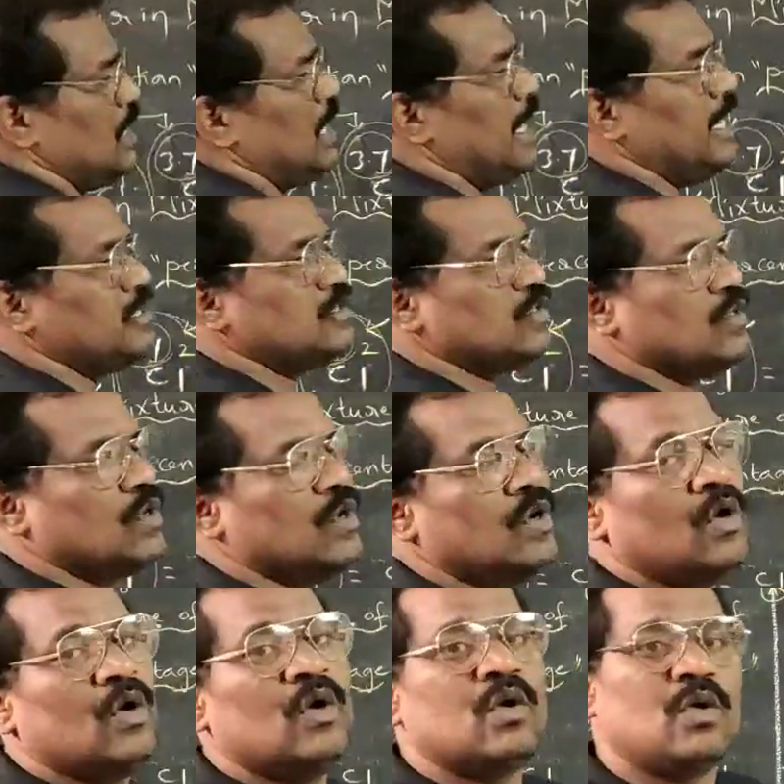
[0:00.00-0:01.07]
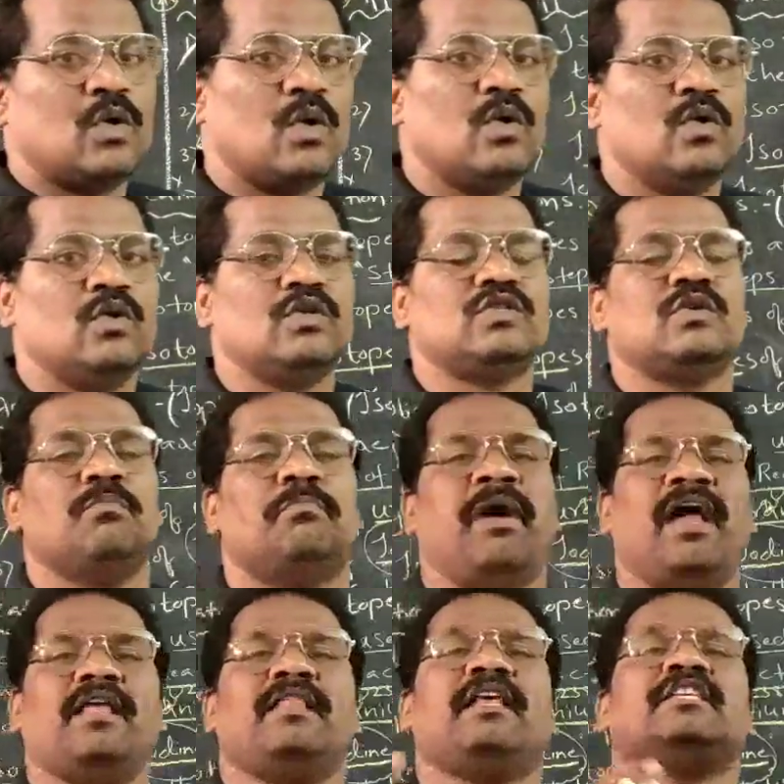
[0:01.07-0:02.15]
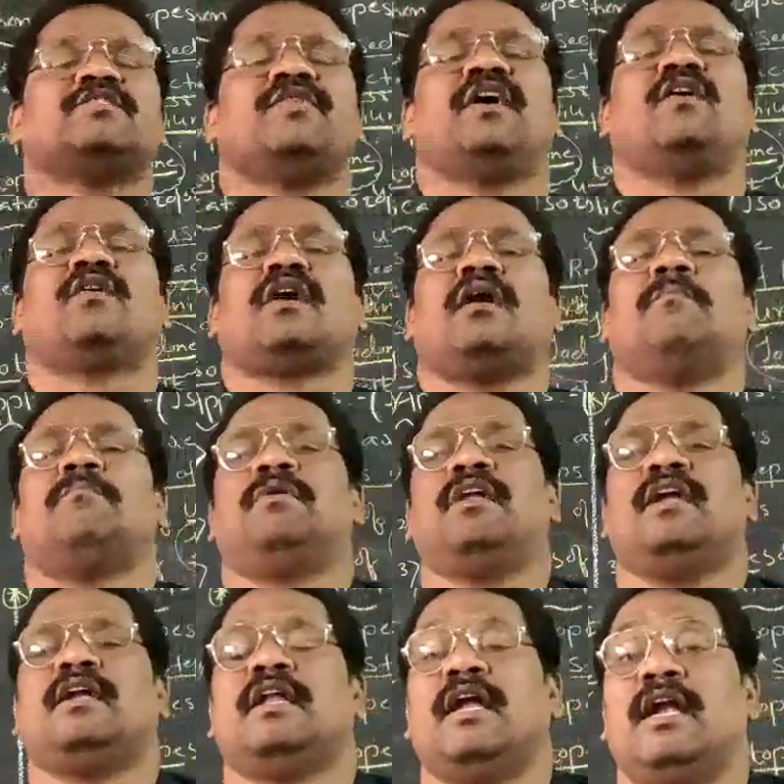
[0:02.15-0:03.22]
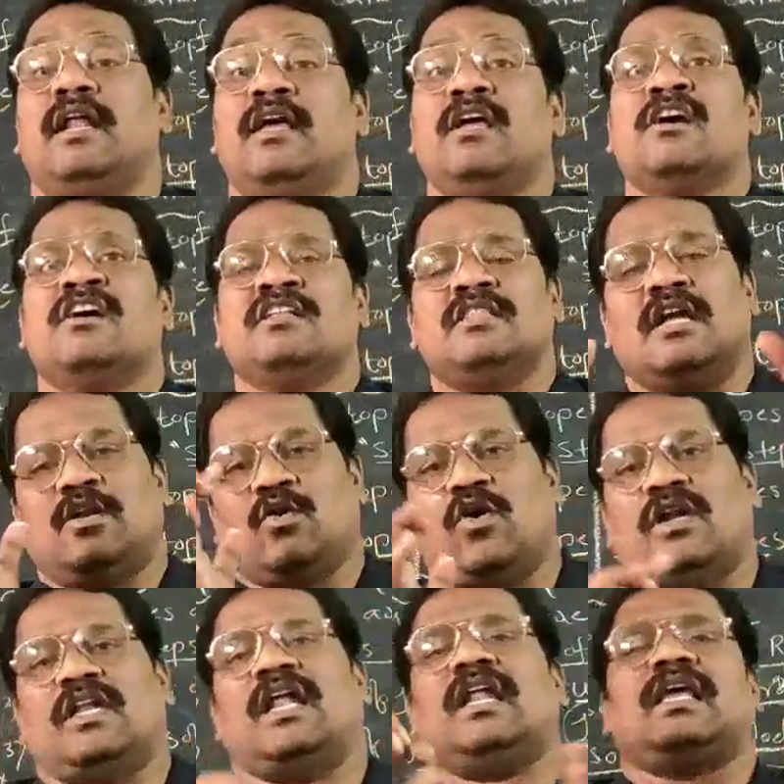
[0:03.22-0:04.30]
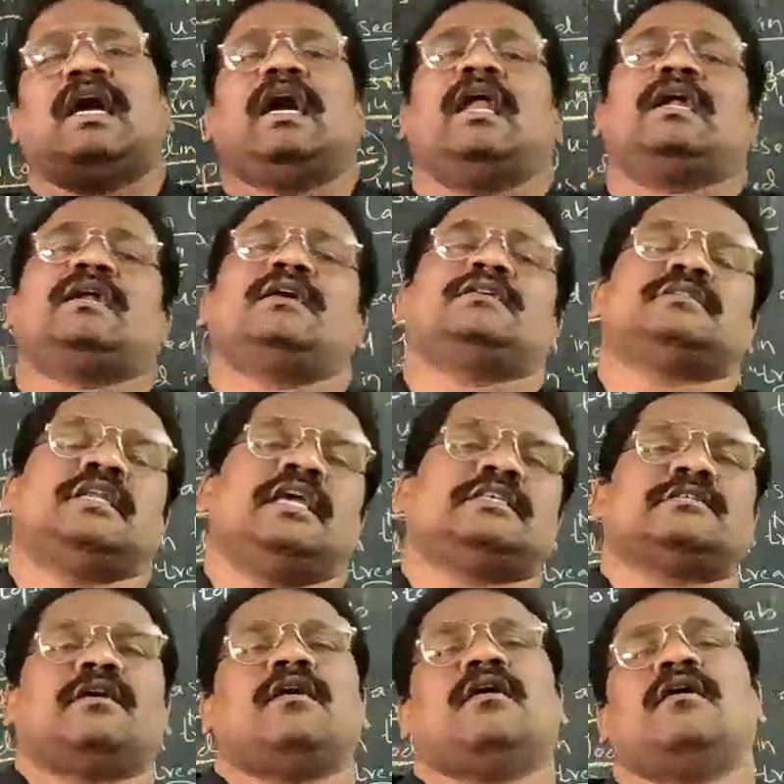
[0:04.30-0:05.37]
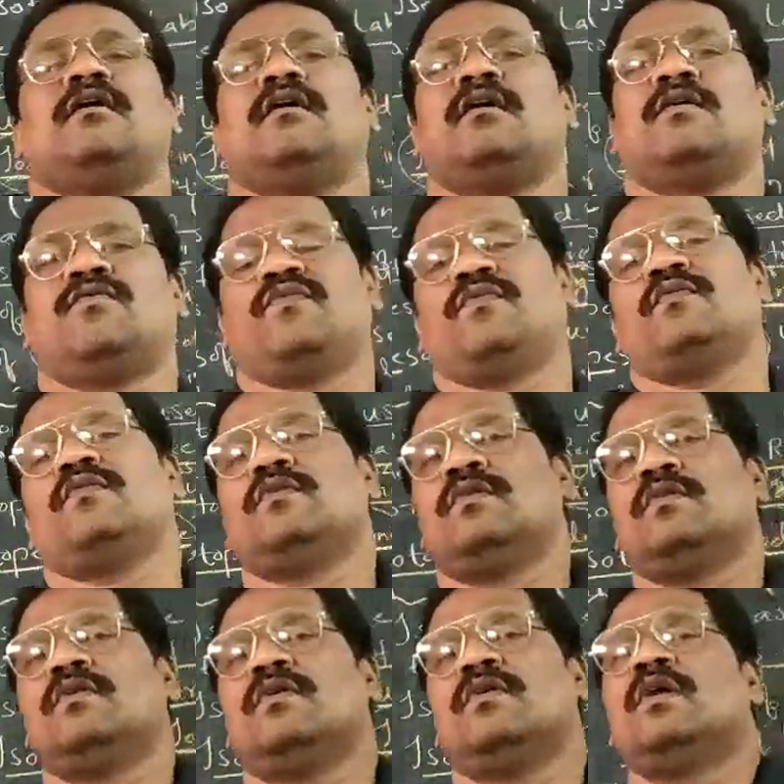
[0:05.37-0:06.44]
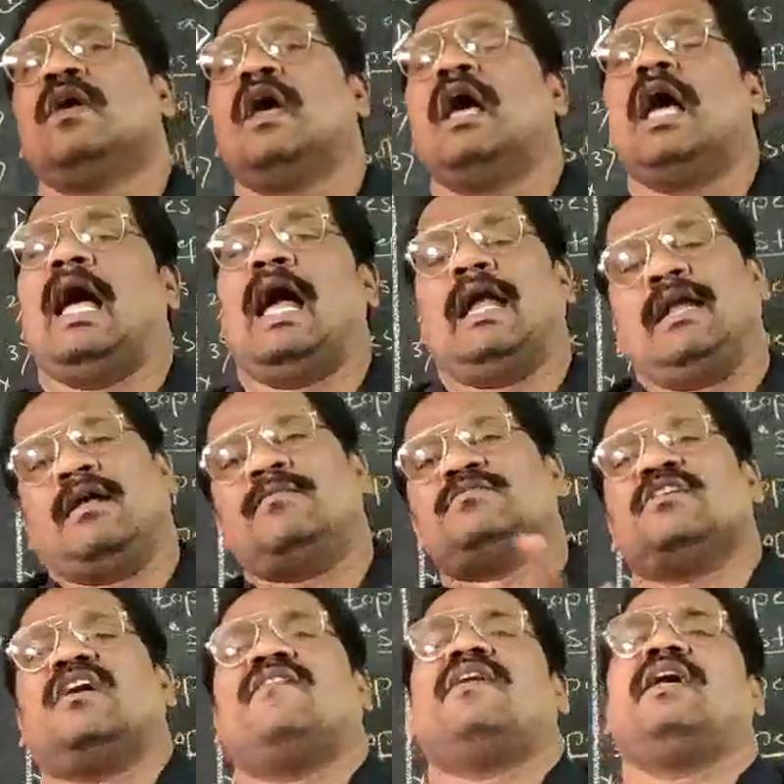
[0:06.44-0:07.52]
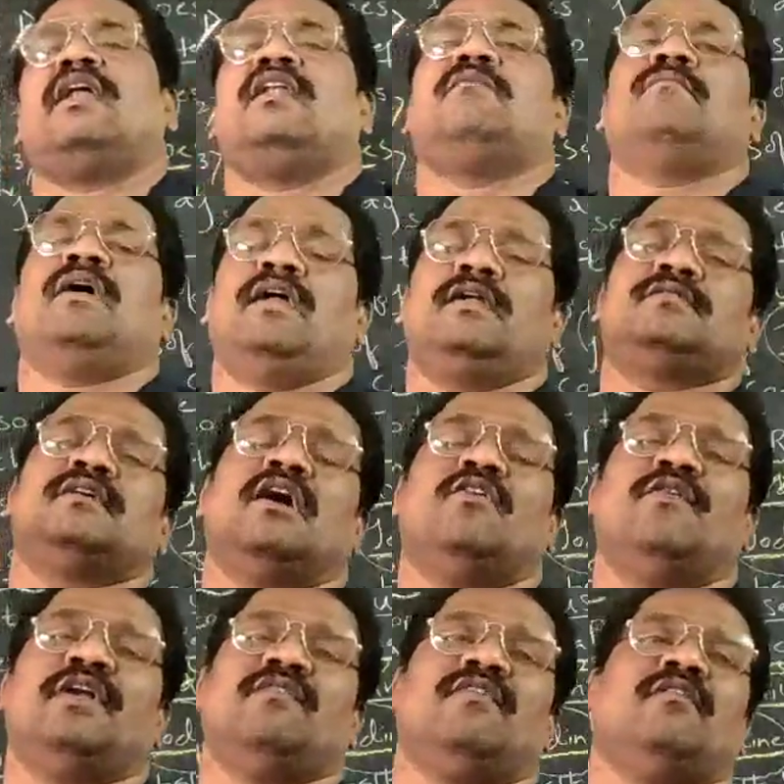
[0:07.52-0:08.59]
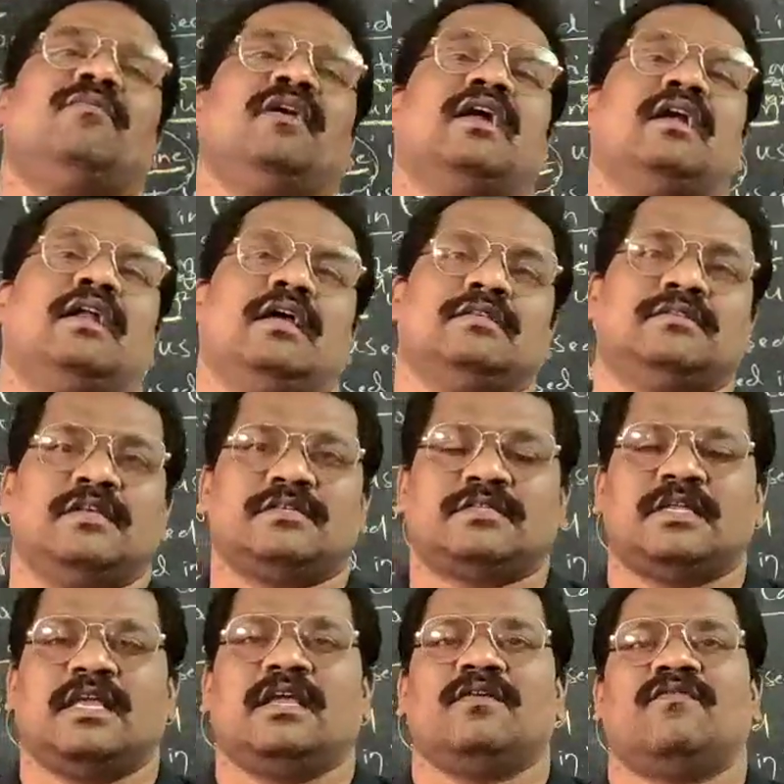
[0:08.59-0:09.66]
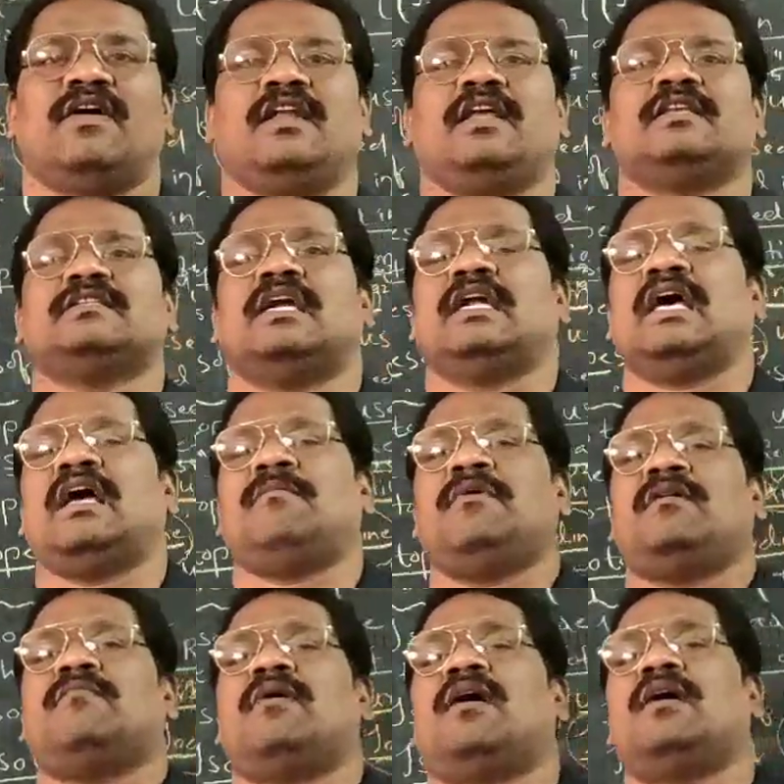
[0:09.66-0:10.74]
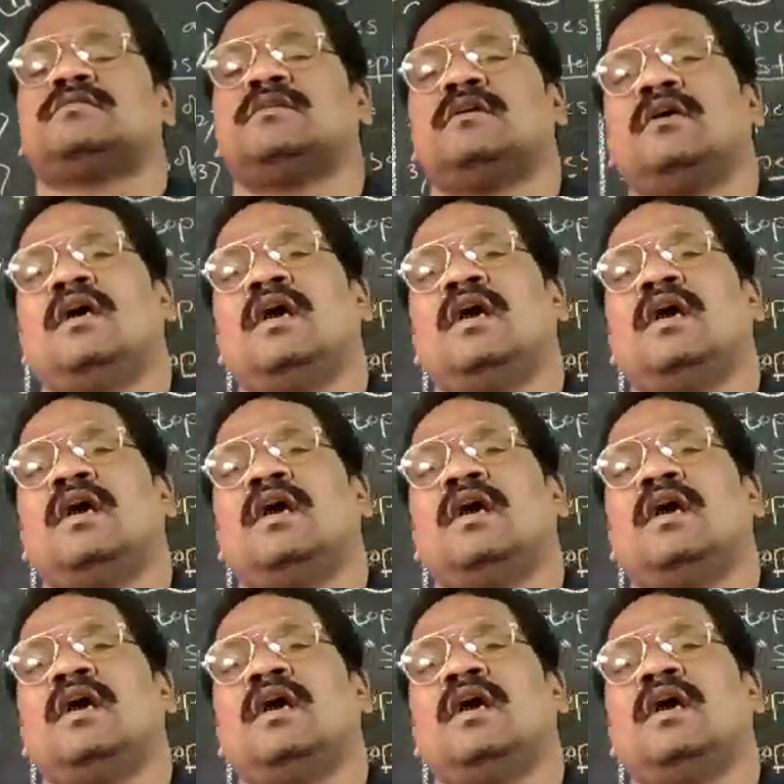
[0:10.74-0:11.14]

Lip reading: Isotones. By this we have completed the total characteristics of atoms of an element, how it will be get existing. One is atomic mass,